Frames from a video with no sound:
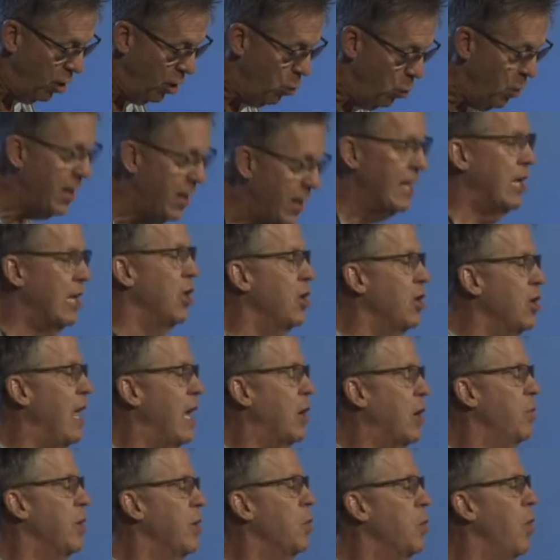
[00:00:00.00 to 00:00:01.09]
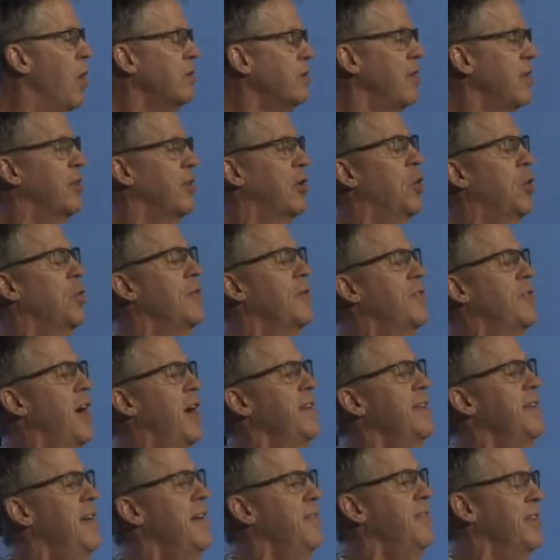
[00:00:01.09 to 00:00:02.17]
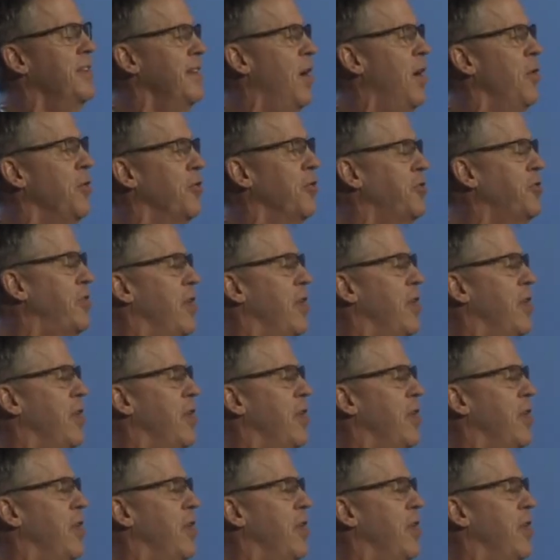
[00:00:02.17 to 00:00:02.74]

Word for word: gold. What did he look like when he walked in the glory of God in heaven? All those